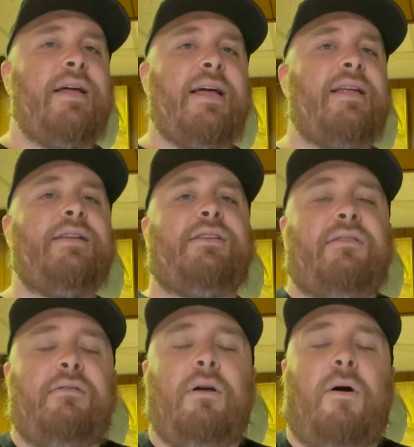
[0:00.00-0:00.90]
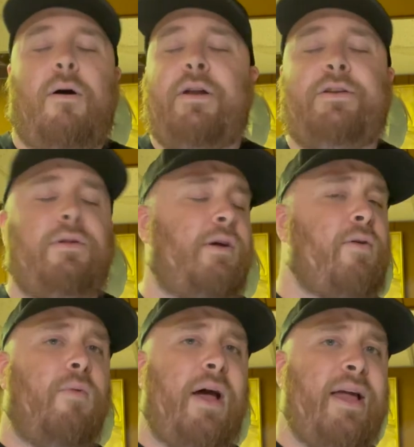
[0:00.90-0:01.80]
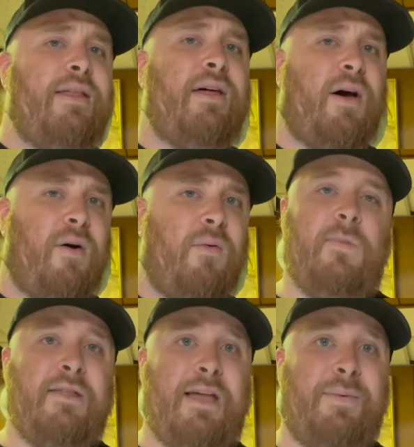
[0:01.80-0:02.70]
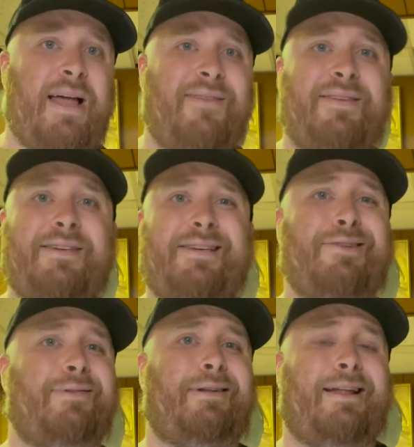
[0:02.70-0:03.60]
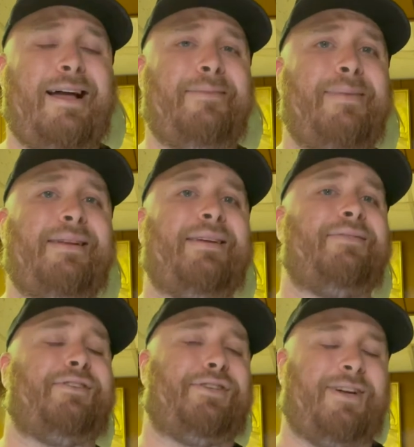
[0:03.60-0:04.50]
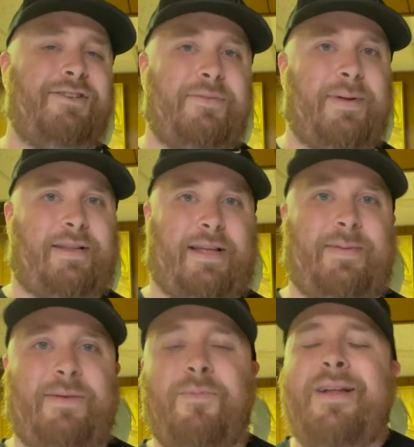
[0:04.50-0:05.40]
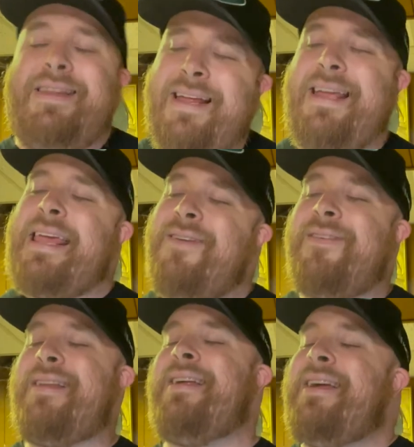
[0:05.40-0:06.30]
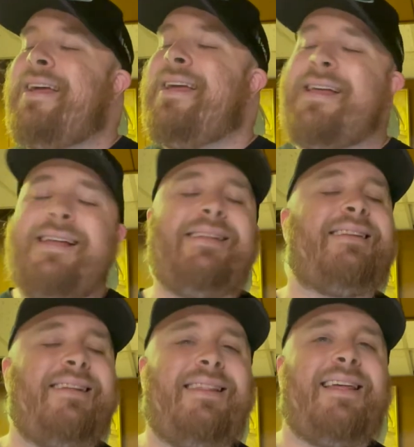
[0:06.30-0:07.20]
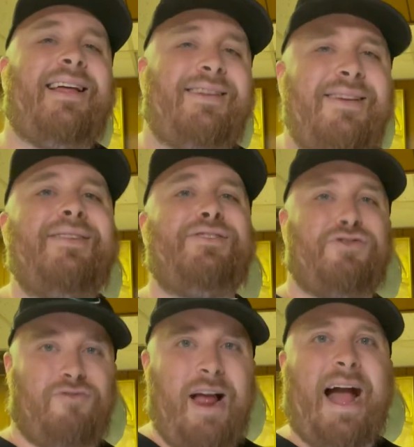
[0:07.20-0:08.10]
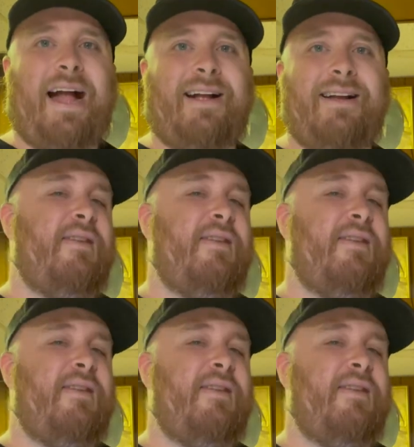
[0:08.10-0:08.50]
It is hard to look away, though. Then we have the secret lineament of judgment. I mean, what even is this track?